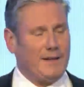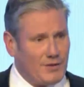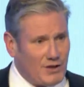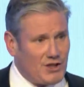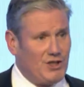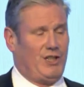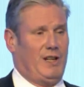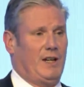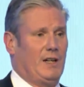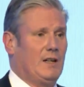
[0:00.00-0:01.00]
this
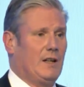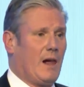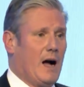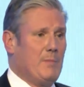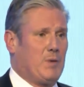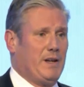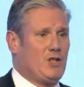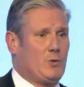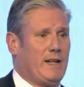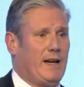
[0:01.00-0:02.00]
year, I'm pleased
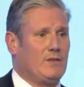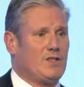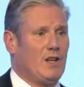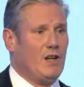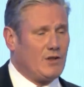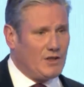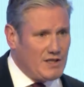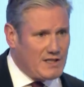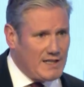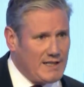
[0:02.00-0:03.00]
to announce that he's
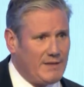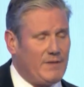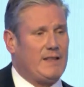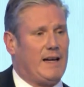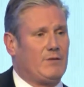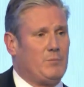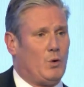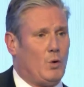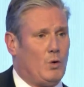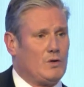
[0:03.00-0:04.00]
delivered that
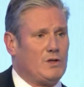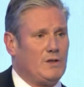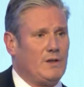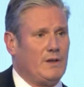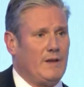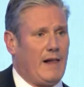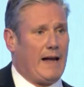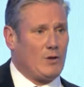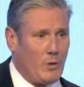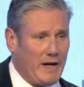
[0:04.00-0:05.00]
report
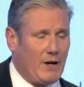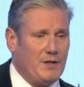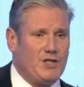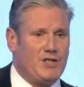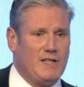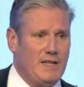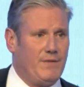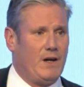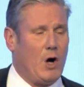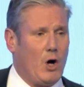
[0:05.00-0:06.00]
and we're going to
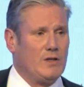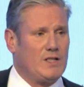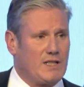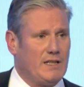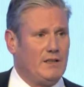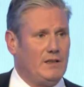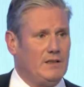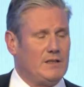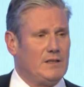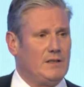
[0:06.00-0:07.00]
deliver on
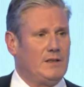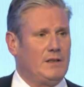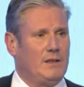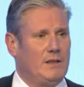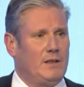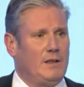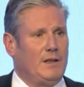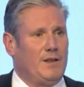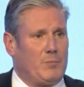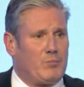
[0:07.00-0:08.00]
skills.
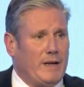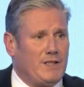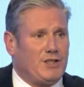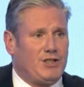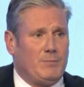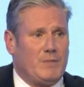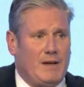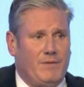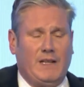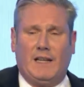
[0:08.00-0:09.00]
The apprenticeship
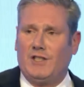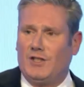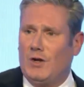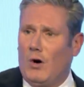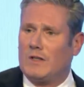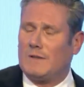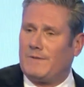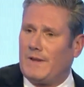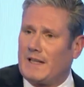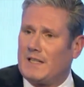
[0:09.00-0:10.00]
levy is not
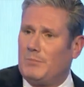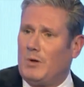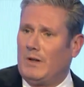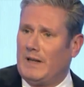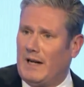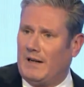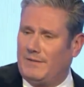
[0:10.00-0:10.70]
flexible enough.